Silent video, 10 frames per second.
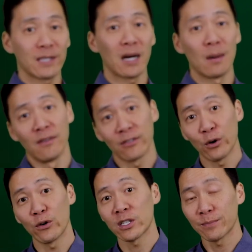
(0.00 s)
Bomb, of
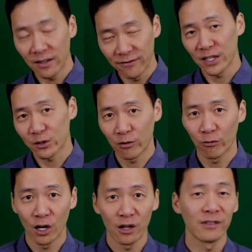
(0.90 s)
course, by Viktor and
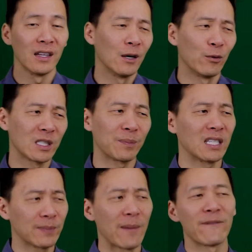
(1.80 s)
Rolf. When
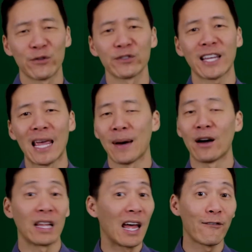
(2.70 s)
Spice Bomb first came
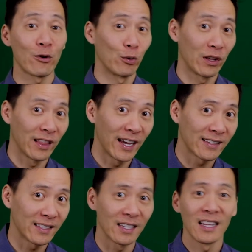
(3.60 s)
out, everyone
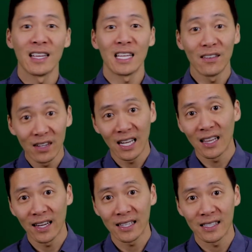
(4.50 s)
liked it. Even I
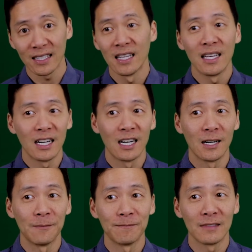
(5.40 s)
liked it.
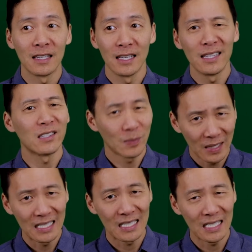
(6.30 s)
Um, it is
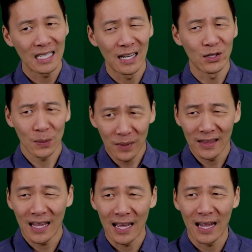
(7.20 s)
spicy and something
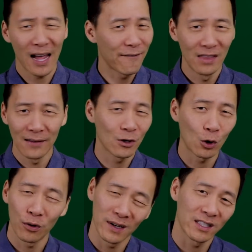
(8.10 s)
that I've never
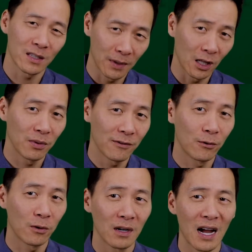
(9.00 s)
quite smelled
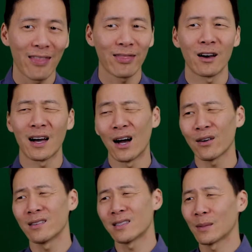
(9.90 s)
before. I thought, how
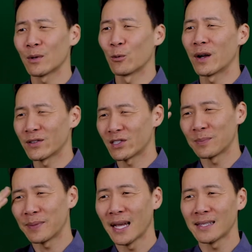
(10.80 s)
can someone wear
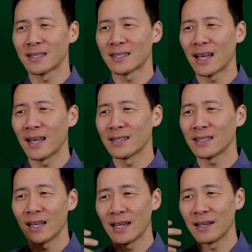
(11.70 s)
spices as
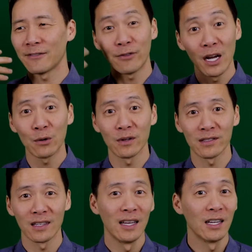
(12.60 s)
a
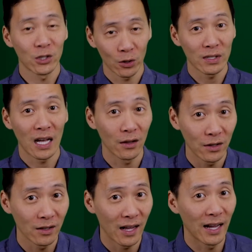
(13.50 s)
fragrance? Shows how
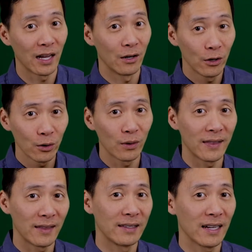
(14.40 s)
little I knew
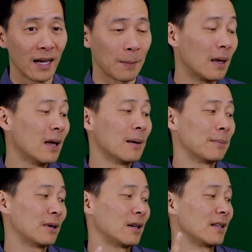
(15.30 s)
at the time,
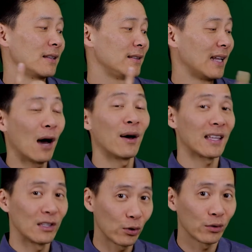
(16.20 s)
but now I
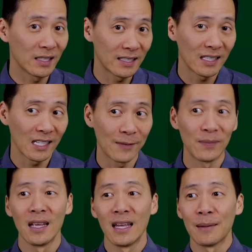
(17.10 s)
can totally see.
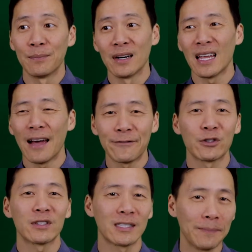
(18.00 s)
But
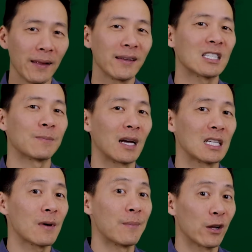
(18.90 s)
after smelling
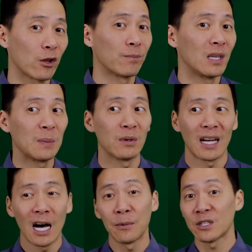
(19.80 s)
Spice Bomb on other people and
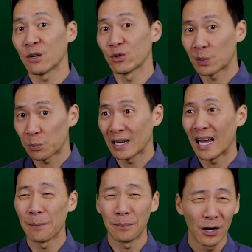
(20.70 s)
how much they would spray and
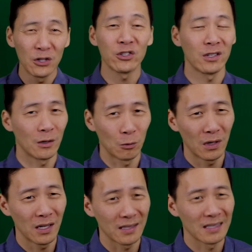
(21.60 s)
how pungent it
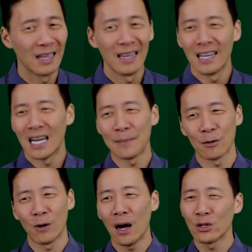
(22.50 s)
was, I
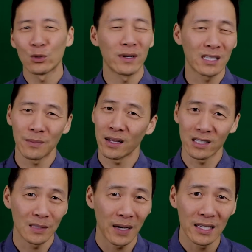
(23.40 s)
mean, why would you want to smell like a
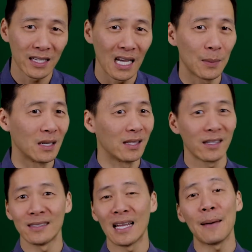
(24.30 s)
spice cabinet? It
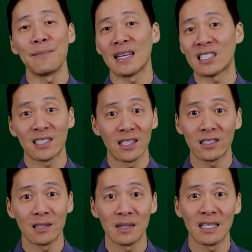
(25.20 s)
does not make sense
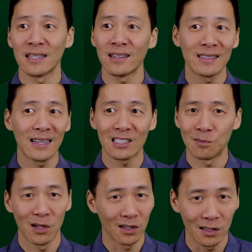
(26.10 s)
to me. It does not
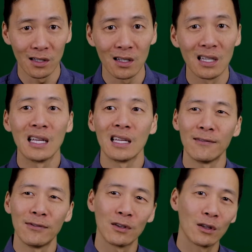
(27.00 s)
smell good,
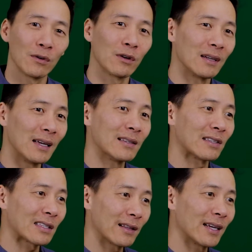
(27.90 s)
even though there is a
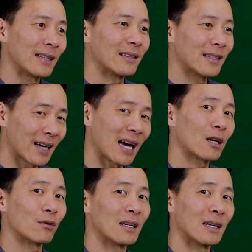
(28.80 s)
slight
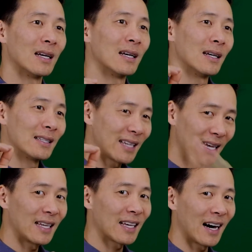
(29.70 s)
designery
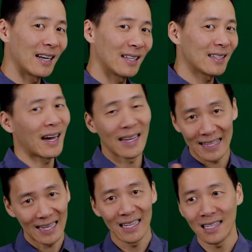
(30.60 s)
take on it. I
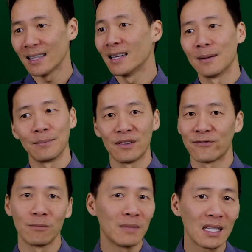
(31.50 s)
get it. But
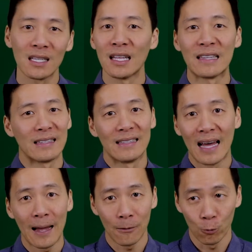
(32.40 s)
for me, it did
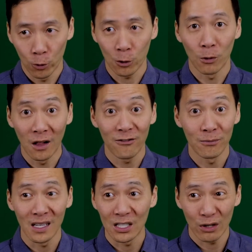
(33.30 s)
not work well for
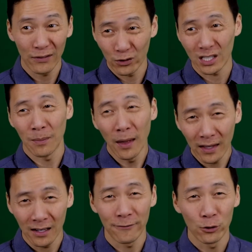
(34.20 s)
me. So after smelling
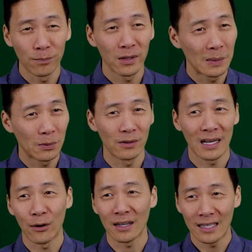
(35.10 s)
it on a few people and
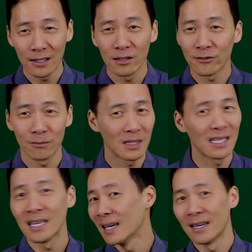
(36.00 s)
how it killed it for
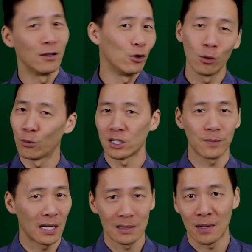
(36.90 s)
me, no more
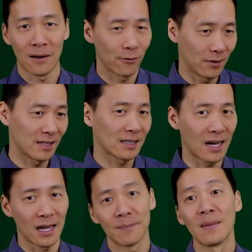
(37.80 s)
spice bomb for this
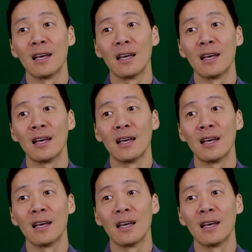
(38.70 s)
guy.